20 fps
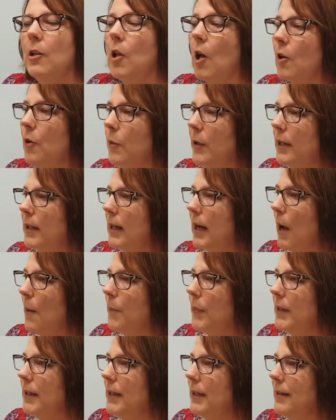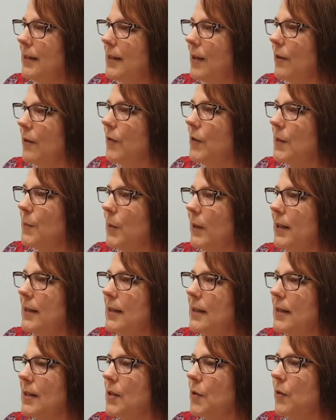Lockwood and Company. So the first book
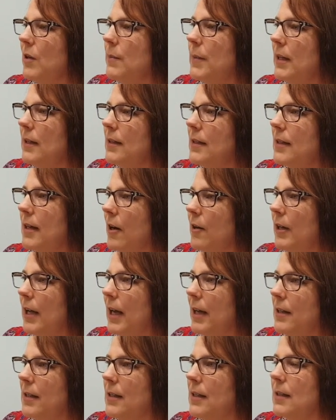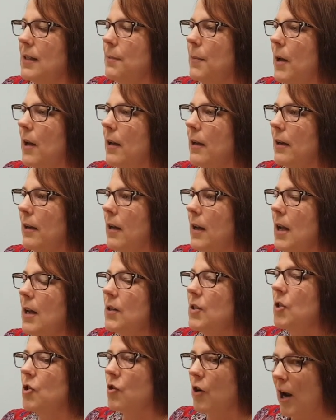is The Screaming Staircase. It's by yeah,
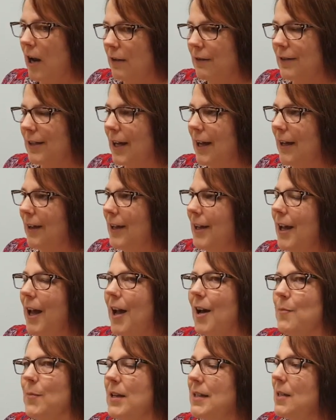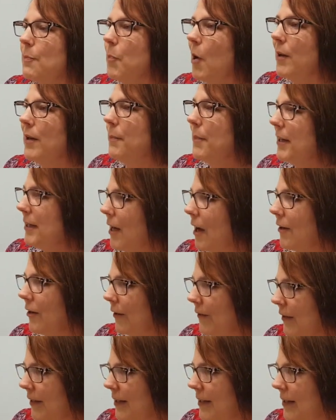Stroud. It yeah, um, it's quite a bit
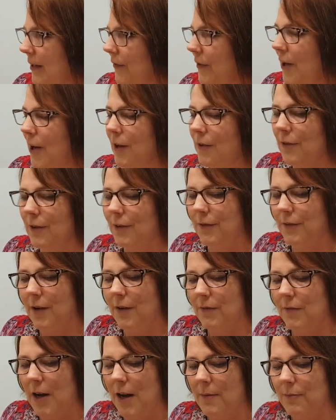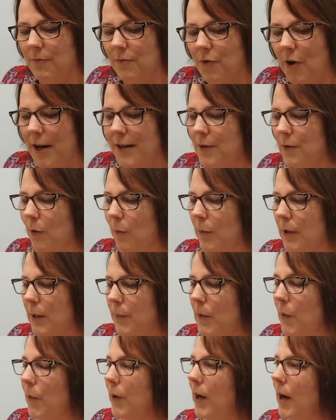younger than the stuff that I um, write normally.
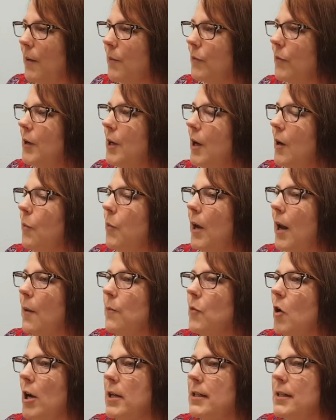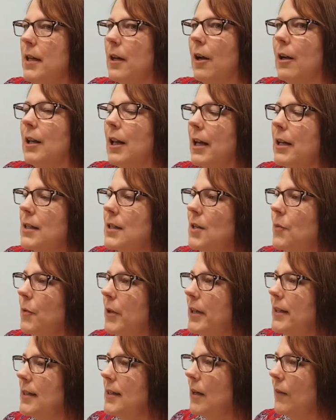But when I'm when I'm writing, I like to
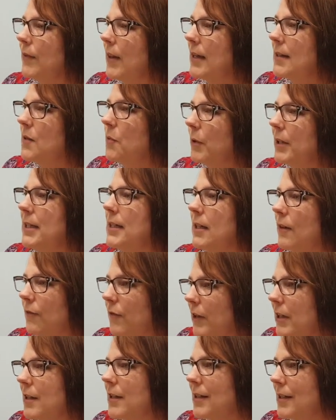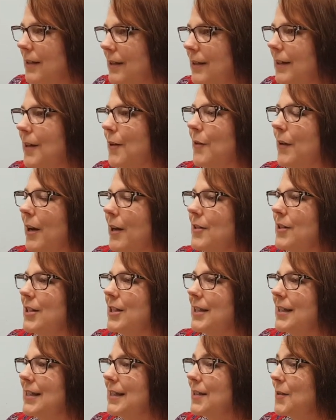read stuff that's really different, you know. And it's
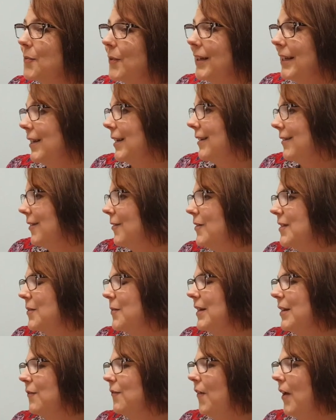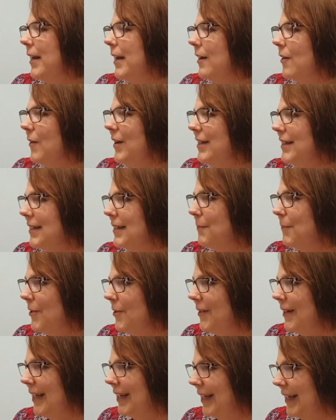just it's really it's really funny, quite
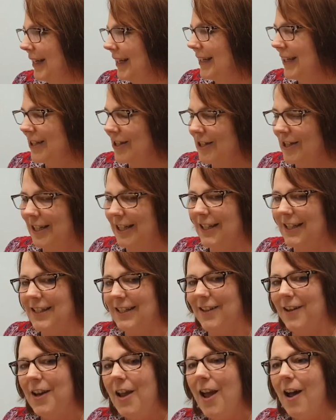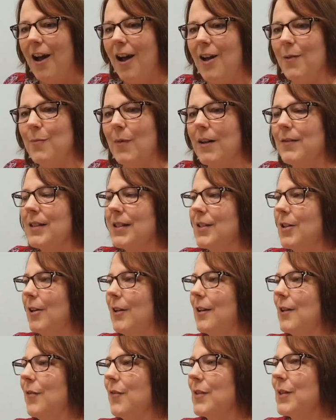spooky actually. So um, I just
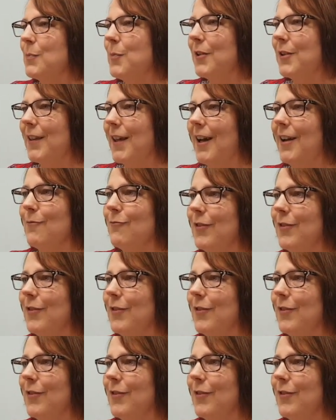started the first book of that.